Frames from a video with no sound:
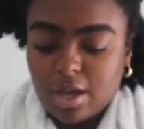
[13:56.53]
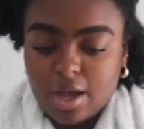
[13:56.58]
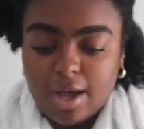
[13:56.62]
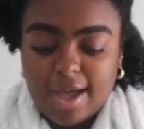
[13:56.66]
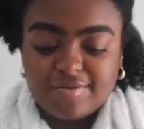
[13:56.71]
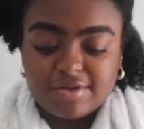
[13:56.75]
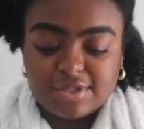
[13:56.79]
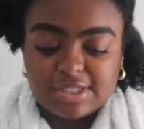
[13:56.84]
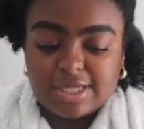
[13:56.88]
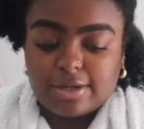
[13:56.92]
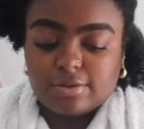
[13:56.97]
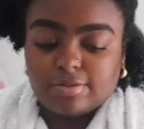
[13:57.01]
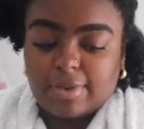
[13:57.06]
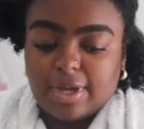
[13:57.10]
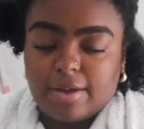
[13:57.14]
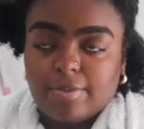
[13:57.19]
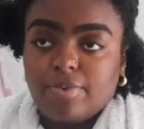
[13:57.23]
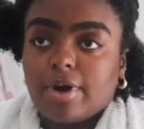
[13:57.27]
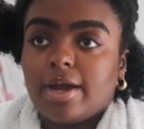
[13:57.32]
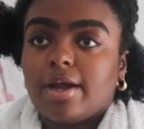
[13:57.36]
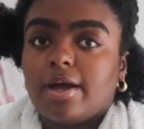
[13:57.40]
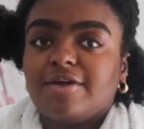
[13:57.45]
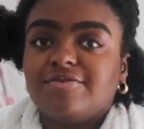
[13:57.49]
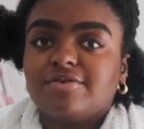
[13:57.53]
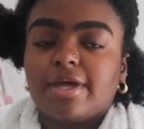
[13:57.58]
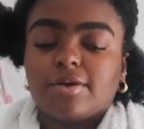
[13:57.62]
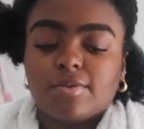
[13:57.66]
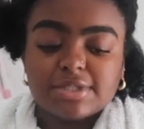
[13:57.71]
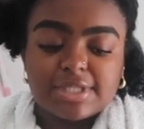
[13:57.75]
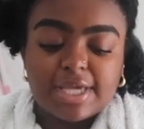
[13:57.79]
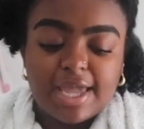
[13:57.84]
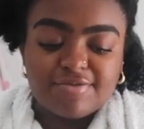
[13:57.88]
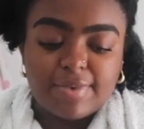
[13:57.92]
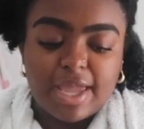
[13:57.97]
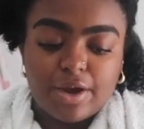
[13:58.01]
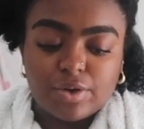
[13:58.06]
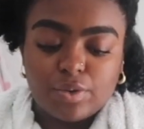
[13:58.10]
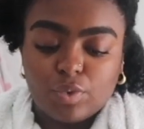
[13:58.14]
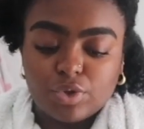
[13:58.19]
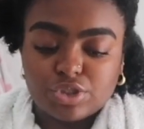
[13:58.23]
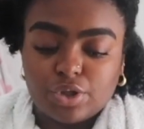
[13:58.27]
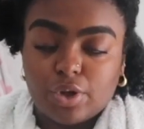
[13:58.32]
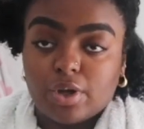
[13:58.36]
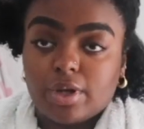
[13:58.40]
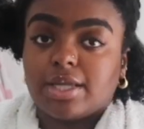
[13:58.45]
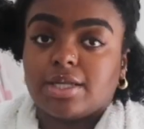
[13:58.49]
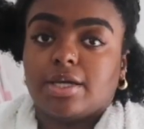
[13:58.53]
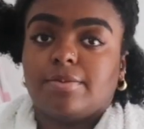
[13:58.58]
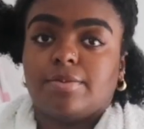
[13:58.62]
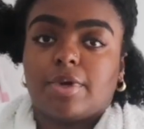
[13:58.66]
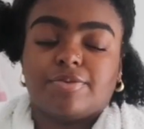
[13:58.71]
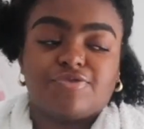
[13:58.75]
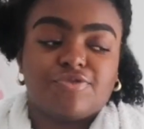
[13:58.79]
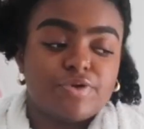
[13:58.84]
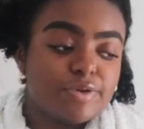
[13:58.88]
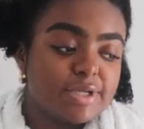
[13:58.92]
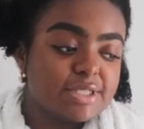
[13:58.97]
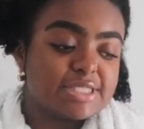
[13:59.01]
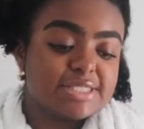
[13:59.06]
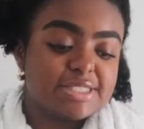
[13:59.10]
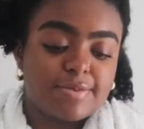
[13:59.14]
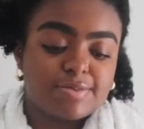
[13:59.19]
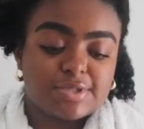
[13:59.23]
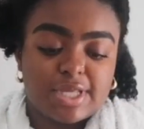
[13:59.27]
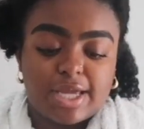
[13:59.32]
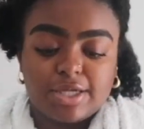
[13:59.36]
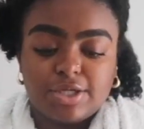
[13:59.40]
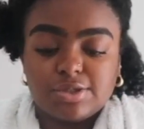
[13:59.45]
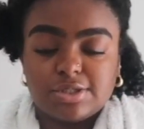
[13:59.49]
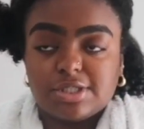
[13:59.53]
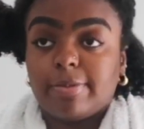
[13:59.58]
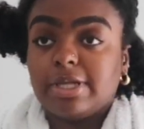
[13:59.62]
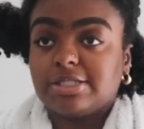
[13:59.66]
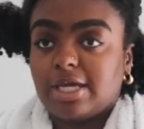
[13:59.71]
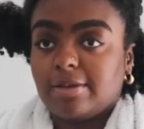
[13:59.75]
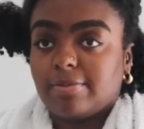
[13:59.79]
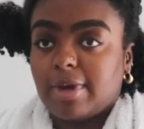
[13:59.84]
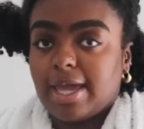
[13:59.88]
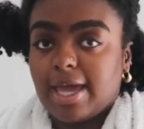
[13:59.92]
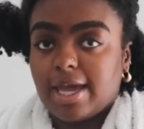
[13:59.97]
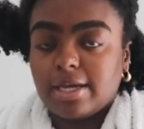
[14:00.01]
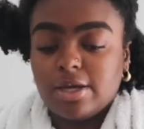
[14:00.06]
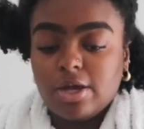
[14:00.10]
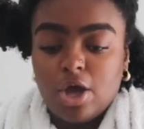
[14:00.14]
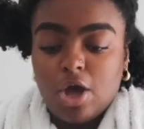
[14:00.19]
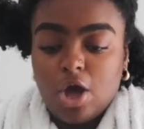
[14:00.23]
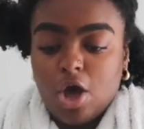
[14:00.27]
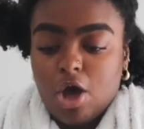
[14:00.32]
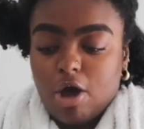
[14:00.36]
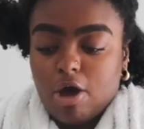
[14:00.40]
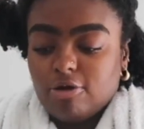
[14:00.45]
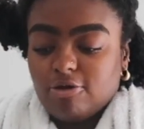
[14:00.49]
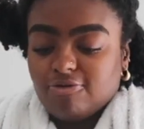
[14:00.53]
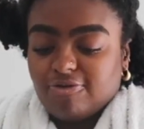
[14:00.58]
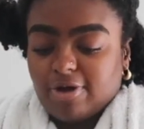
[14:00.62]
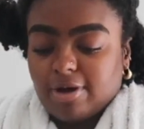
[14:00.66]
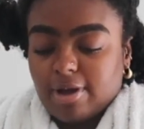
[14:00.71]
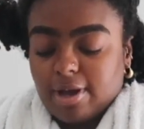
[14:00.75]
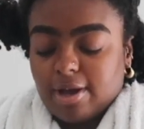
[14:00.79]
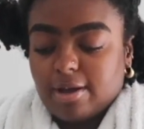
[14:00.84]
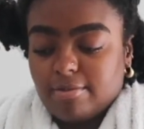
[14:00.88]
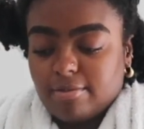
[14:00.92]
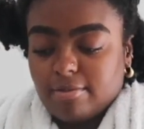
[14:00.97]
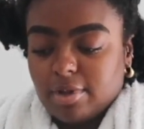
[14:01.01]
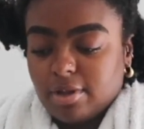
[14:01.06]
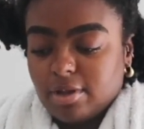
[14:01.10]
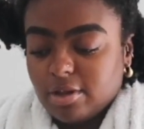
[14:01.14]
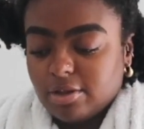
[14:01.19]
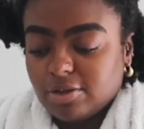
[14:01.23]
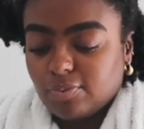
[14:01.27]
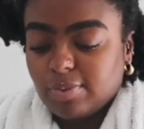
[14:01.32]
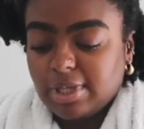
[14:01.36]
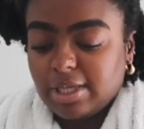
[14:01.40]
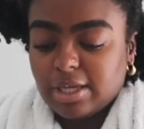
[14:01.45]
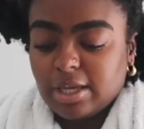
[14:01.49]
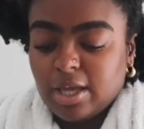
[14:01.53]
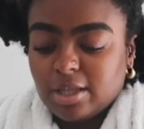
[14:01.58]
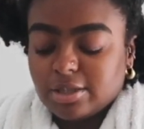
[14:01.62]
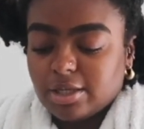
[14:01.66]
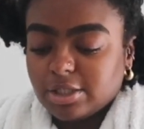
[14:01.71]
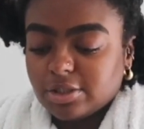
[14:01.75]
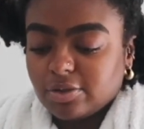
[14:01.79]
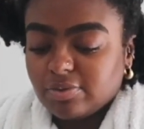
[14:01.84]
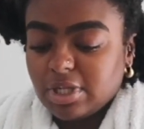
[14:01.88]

bad. And like with that Tangle Teaser, I'm just not sure about it. Like it's great for